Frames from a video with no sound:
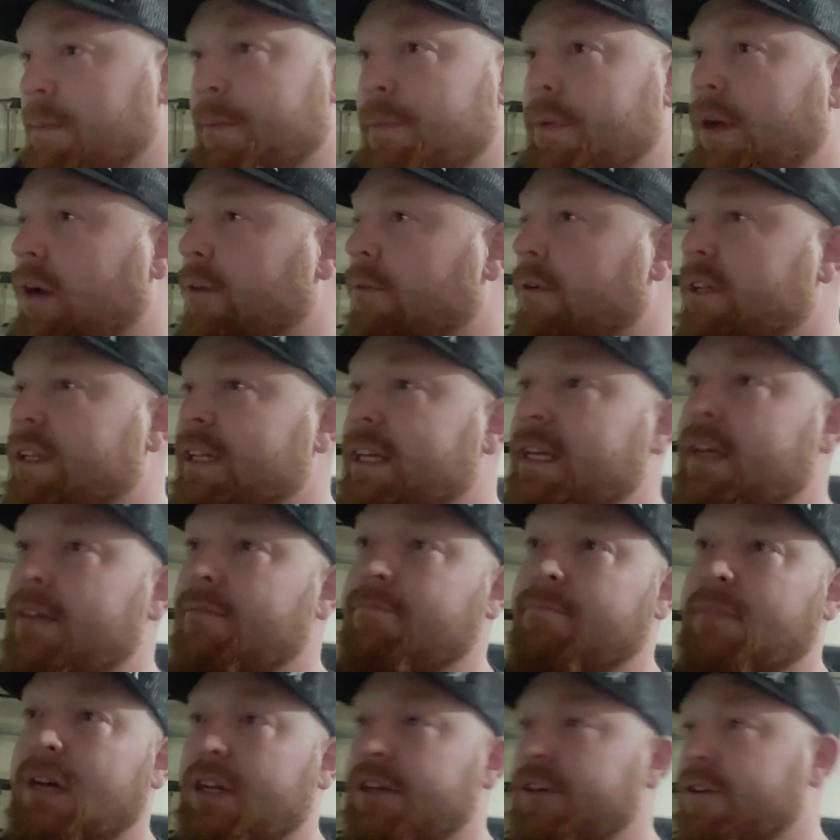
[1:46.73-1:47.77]
I'm not
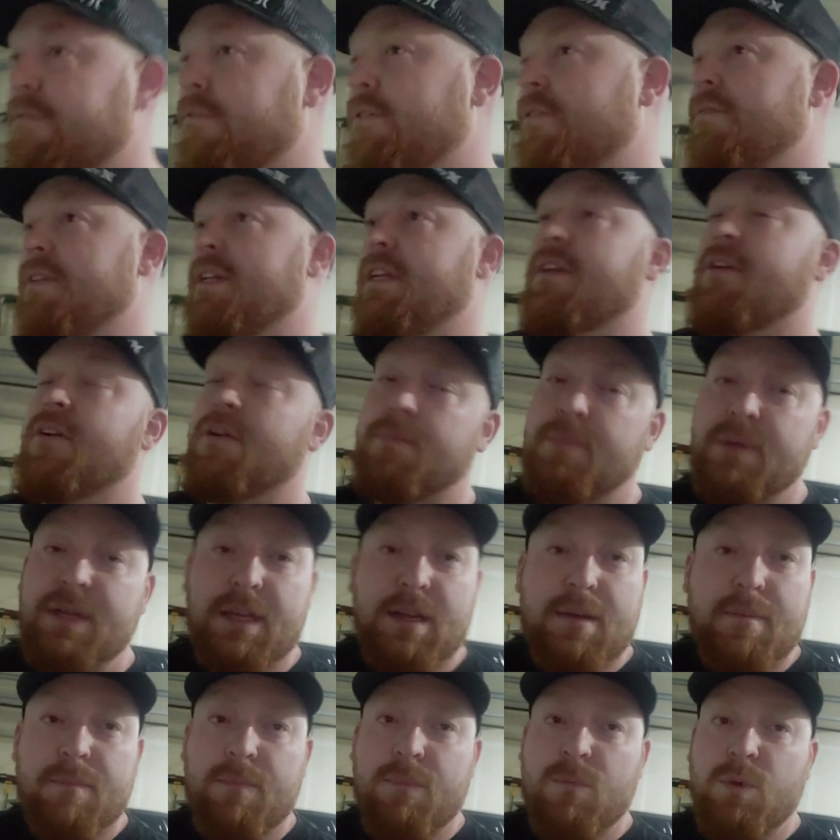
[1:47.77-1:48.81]
really under 1500
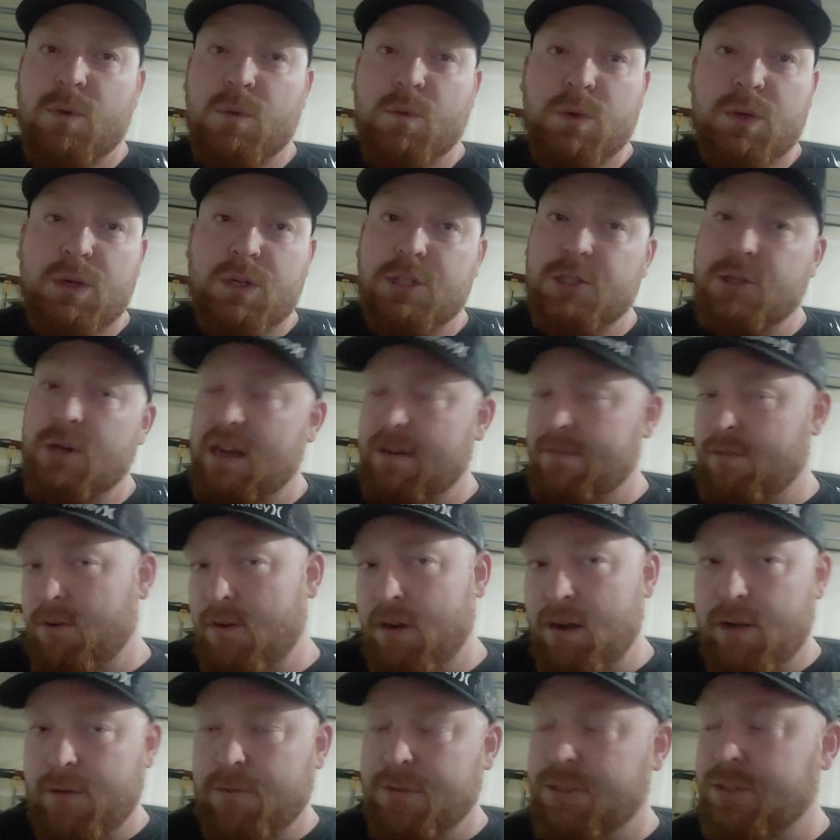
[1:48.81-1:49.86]
RPM when we're driving
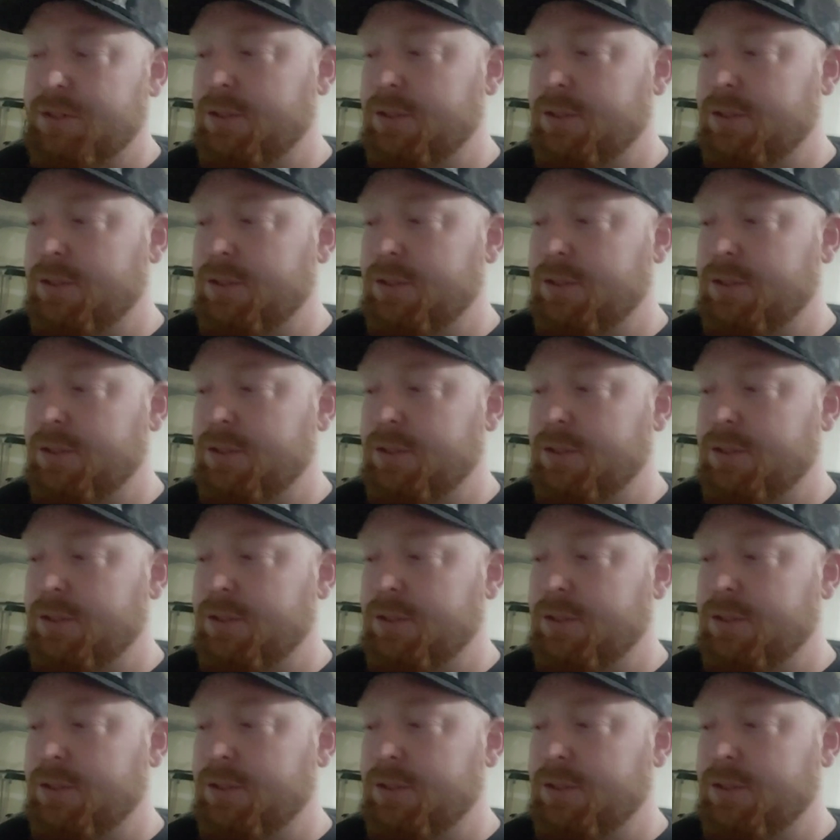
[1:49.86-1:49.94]
around,